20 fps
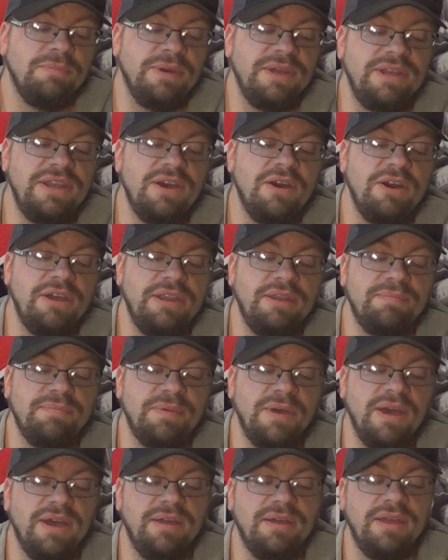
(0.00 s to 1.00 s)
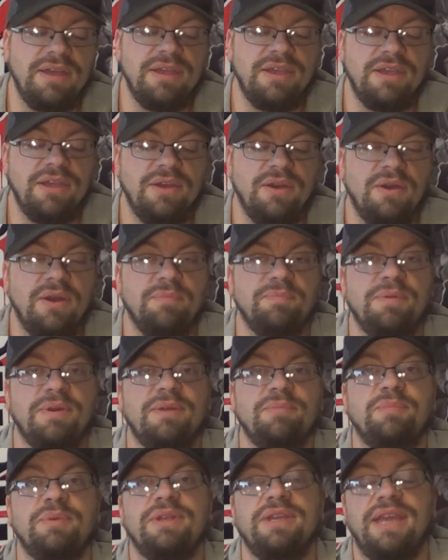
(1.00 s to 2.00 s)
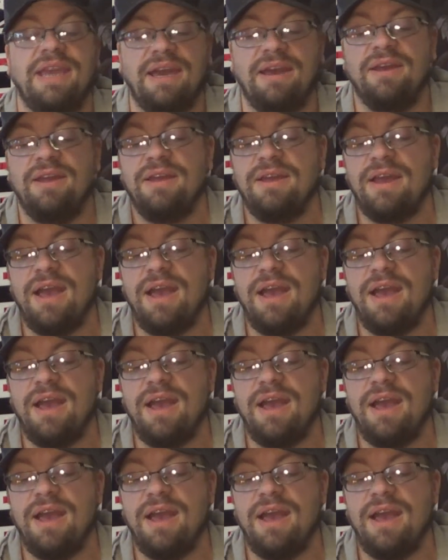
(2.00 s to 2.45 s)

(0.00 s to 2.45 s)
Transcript: but no, uh, yeah, but yeah.